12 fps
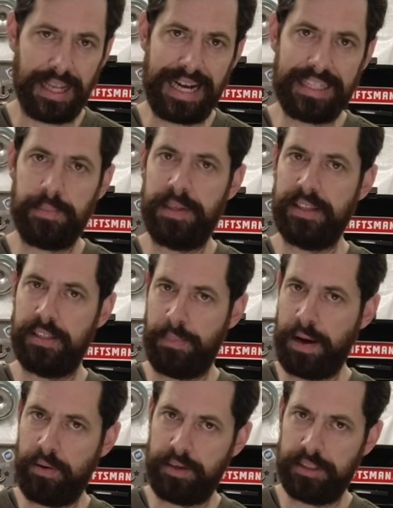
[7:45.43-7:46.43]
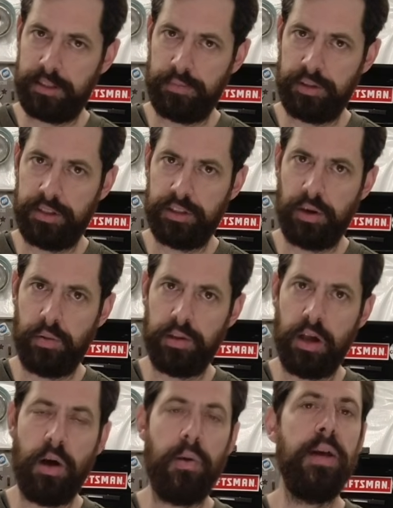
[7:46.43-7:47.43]
last because the power consumption is so
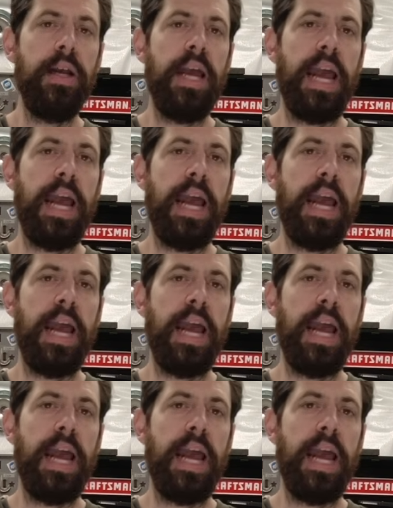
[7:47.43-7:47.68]
low